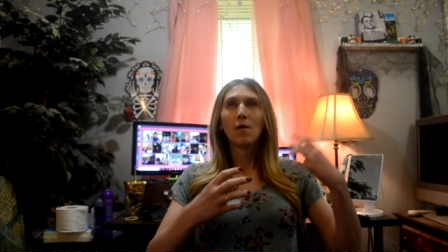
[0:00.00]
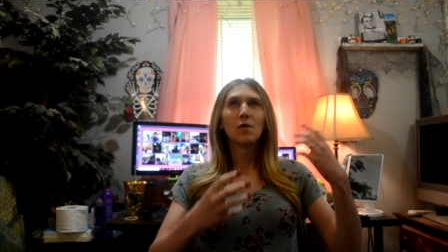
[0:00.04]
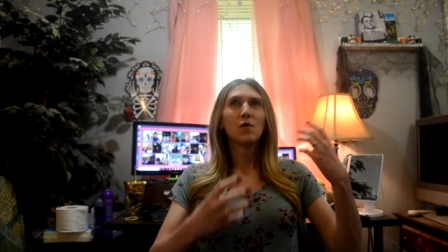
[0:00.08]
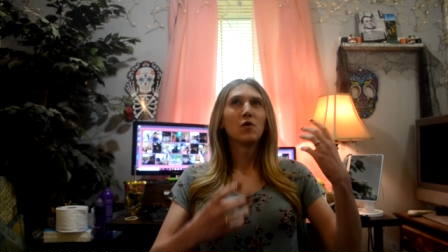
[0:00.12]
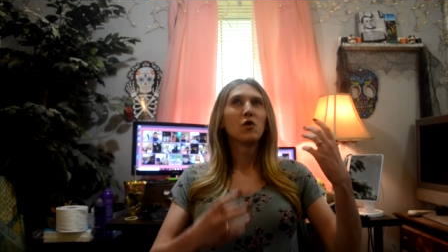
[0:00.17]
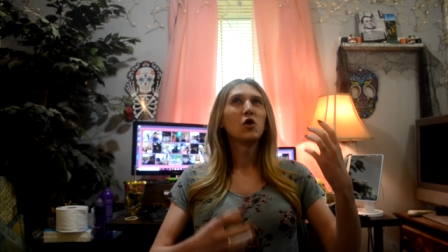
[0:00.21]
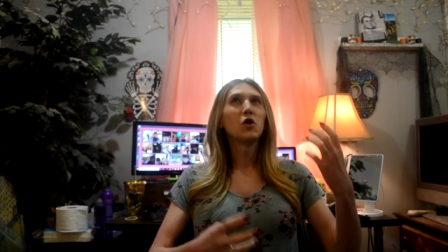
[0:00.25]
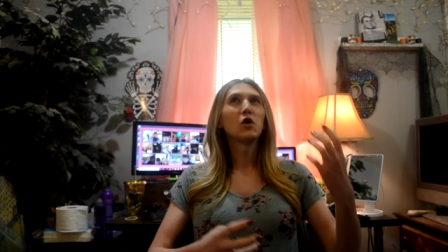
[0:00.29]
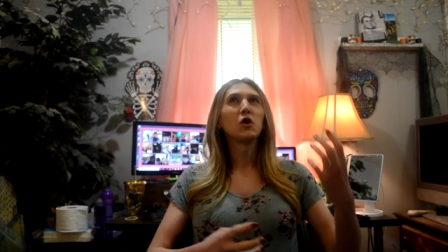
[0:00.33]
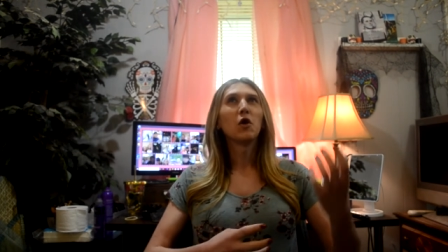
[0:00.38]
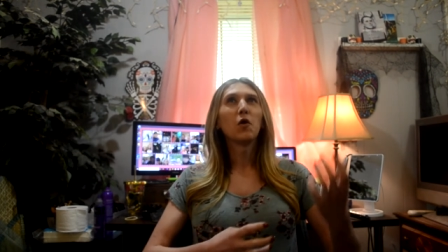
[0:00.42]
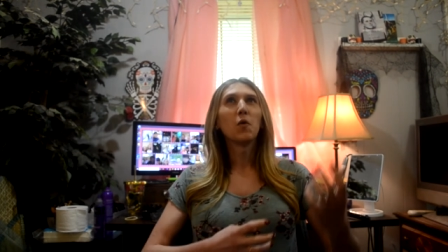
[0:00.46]

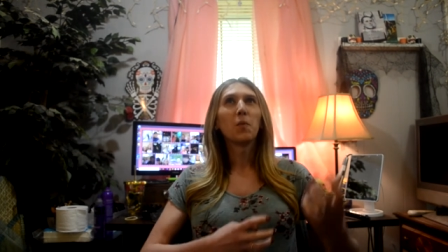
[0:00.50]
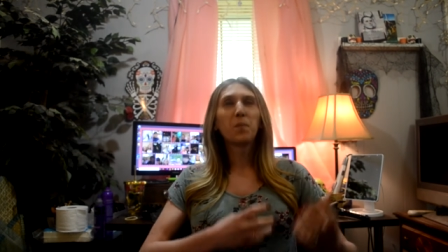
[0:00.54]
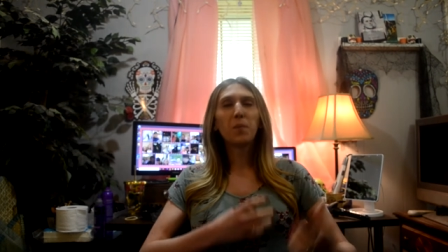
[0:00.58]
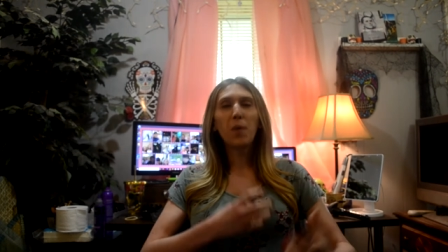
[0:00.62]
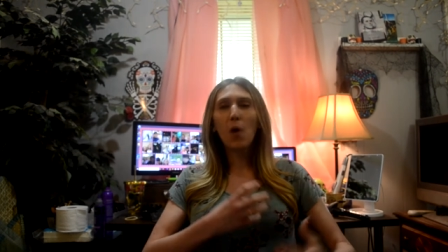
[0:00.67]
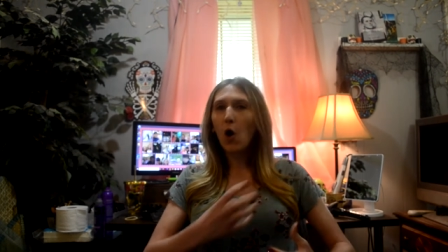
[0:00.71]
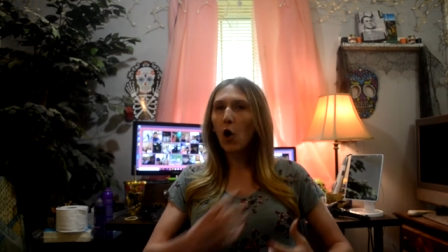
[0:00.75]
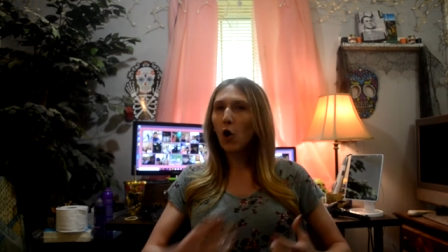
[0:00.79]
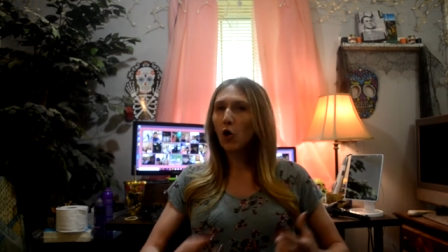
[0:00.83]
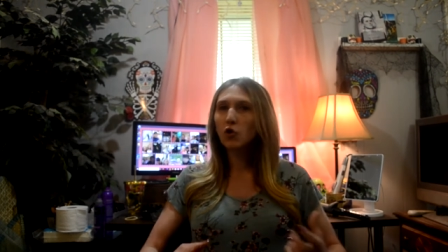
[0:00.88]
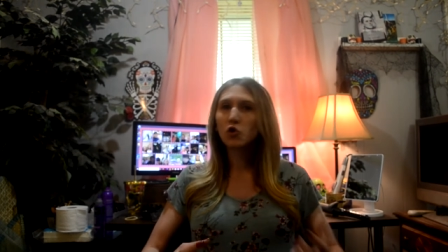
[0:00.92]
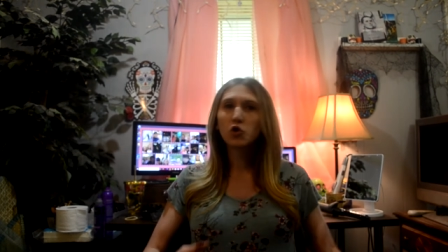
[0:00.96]
you know,
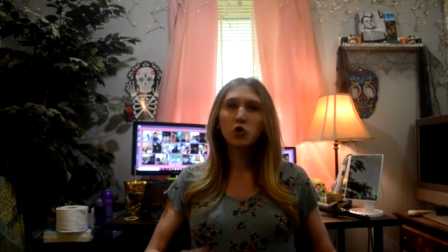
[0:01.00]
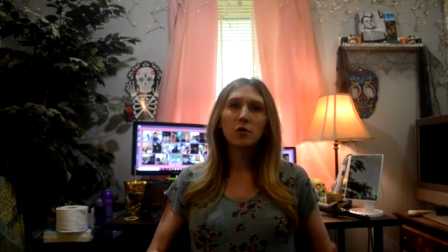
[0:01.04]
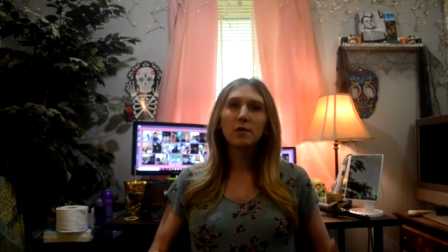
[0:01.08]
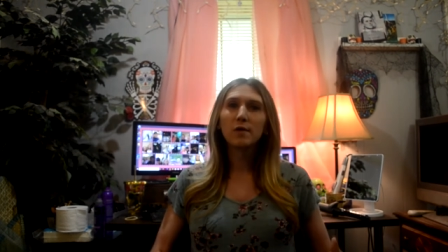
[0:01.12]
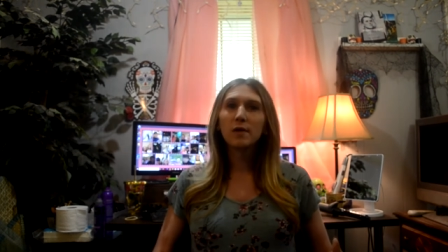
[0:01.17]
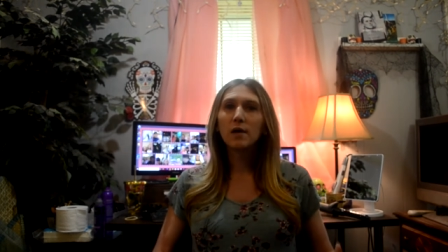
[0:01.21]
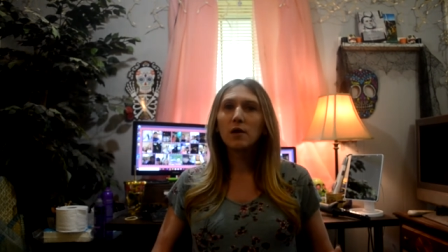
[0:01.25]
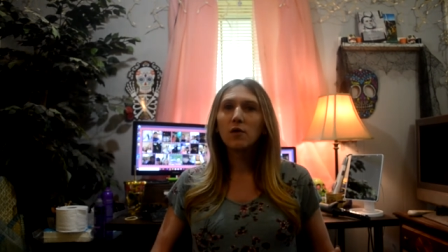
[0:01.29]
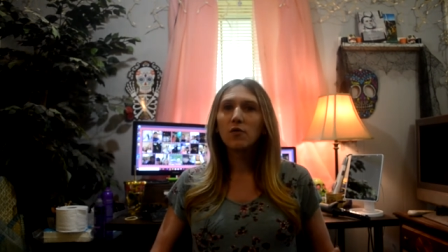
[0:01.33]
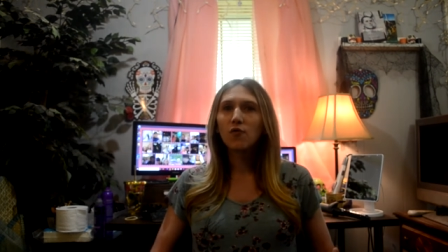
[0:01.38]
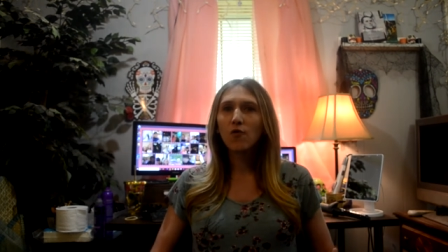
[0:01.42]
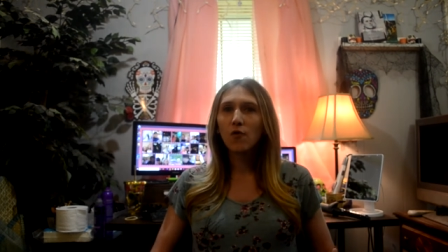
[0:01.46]

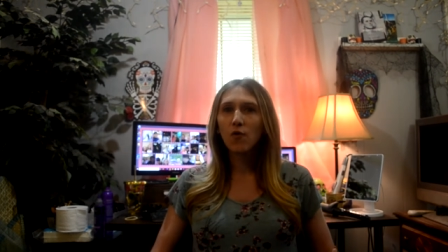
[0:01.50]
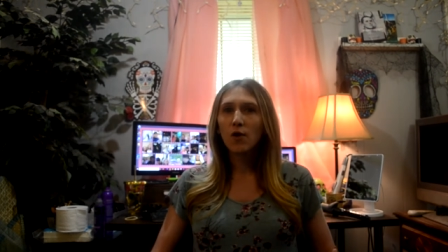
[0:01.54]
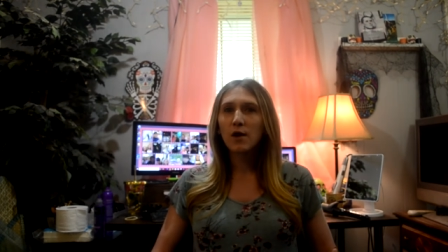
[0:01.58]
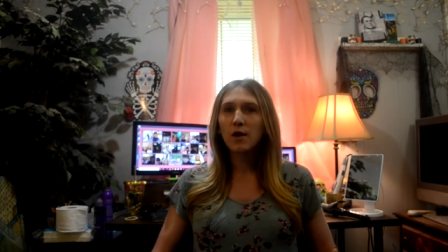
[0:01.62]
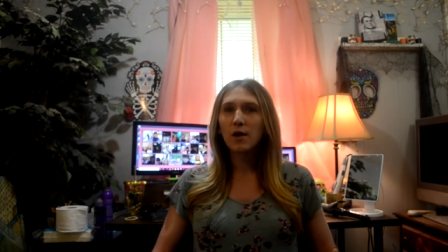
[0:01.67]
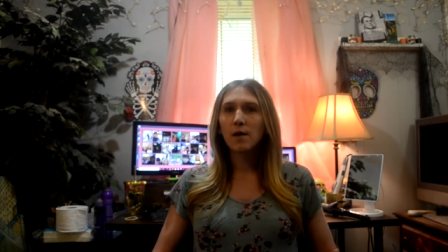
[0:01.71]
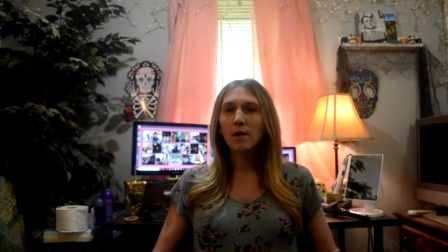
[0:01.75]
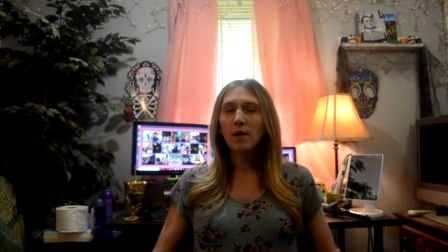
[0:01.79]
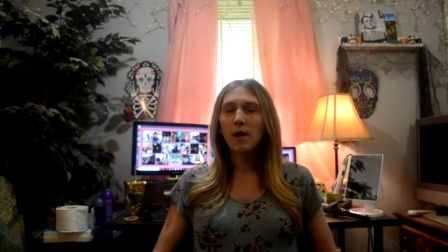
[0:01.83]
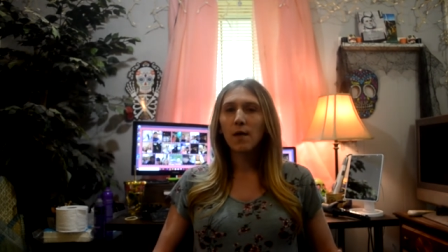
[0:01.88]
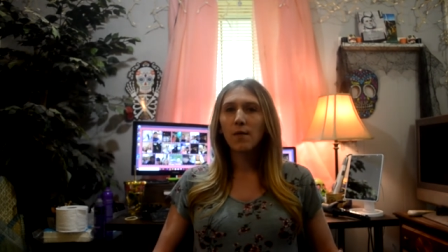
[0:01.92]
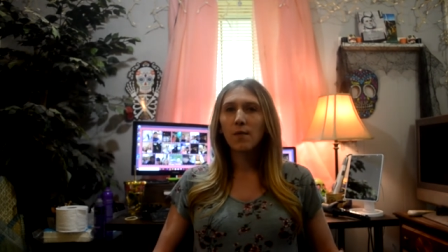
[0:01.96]
partially during